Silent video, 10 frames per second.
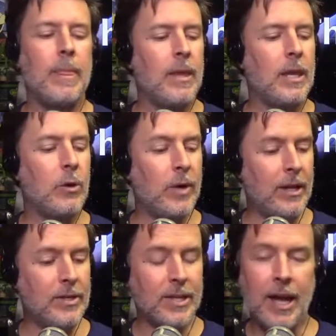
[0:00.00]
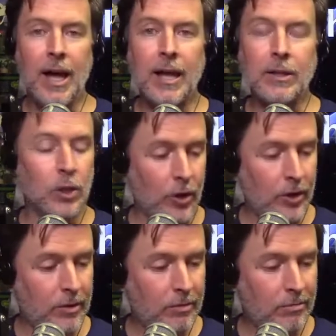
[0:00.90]
You know what else I
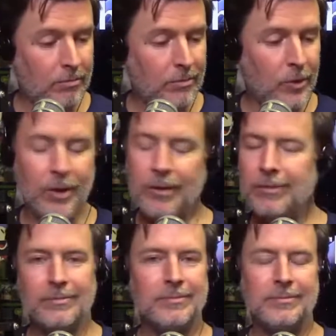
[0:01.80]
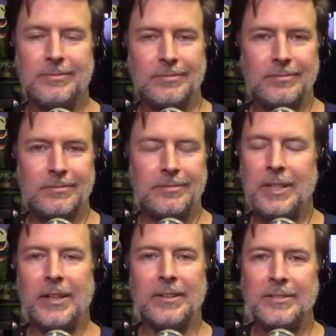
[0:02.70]
learned? Or,
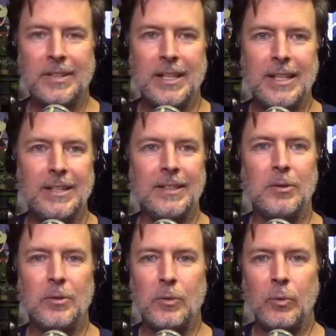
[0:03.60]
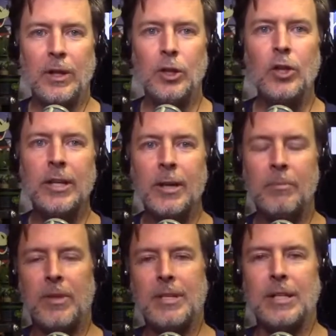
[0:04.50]
yeah. Well, looking up
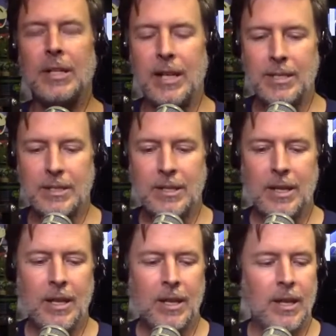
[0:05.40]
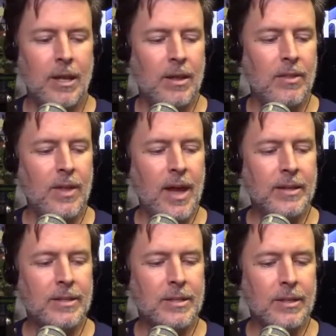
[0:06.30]
this list, that